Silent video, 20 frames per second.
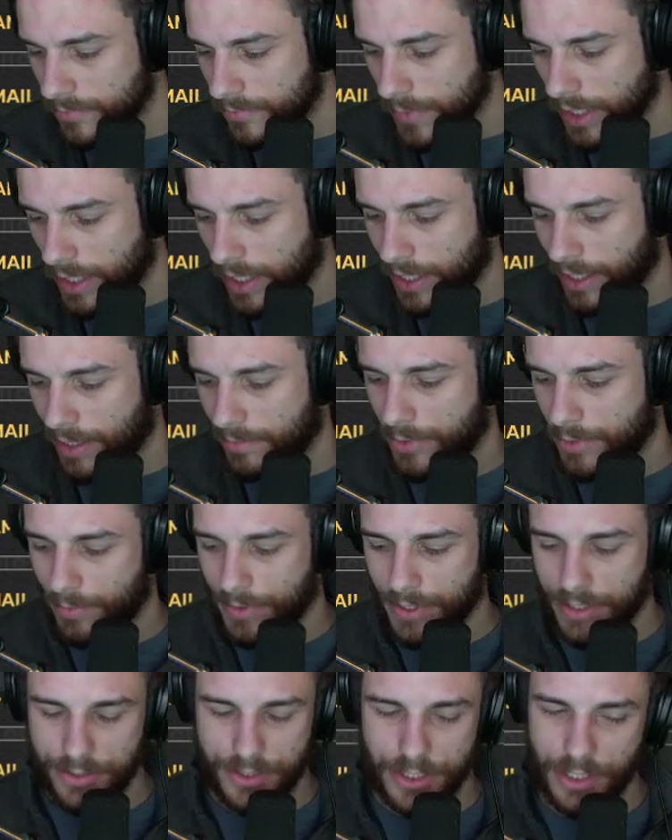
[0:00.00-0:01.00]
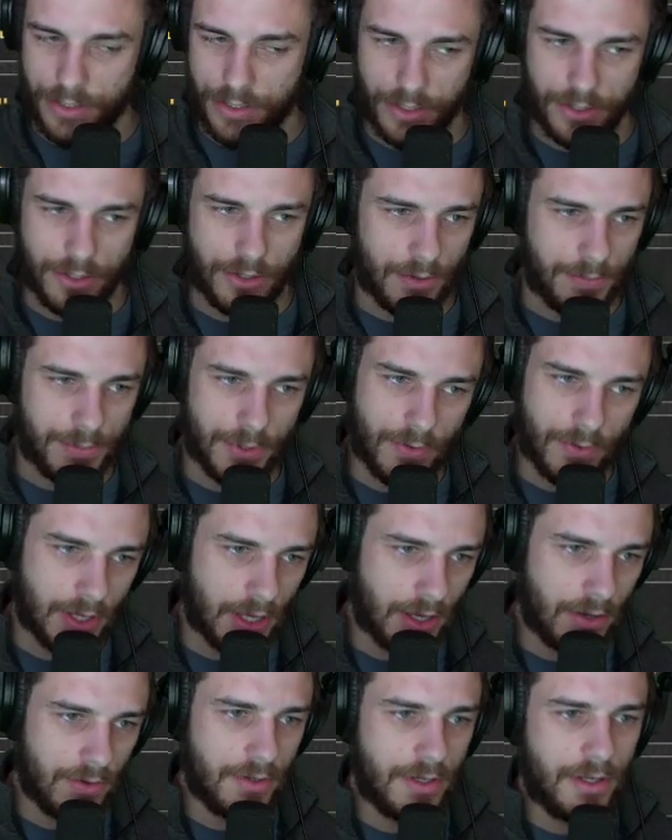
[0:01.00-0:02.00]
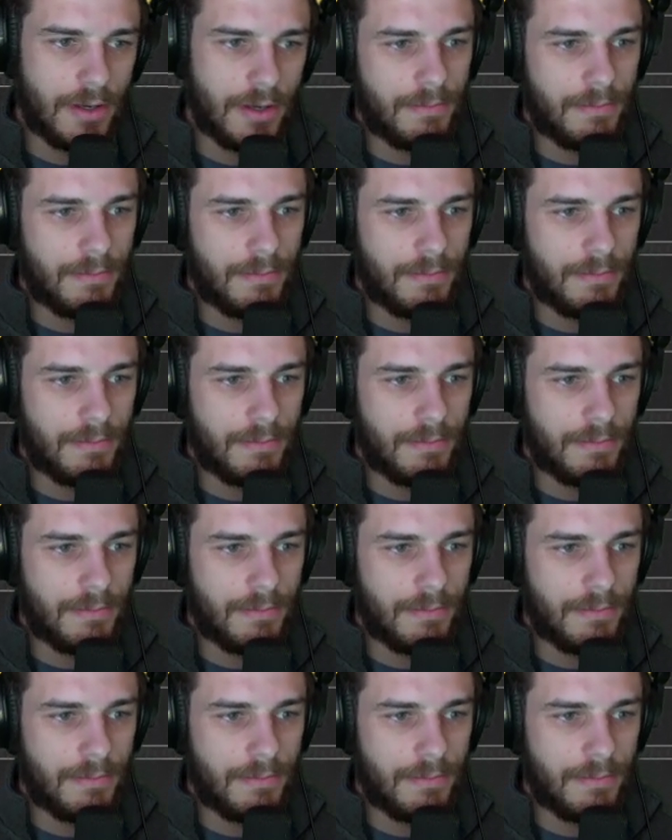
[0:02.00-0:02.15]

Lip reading: Nobody can shut down your crypto account.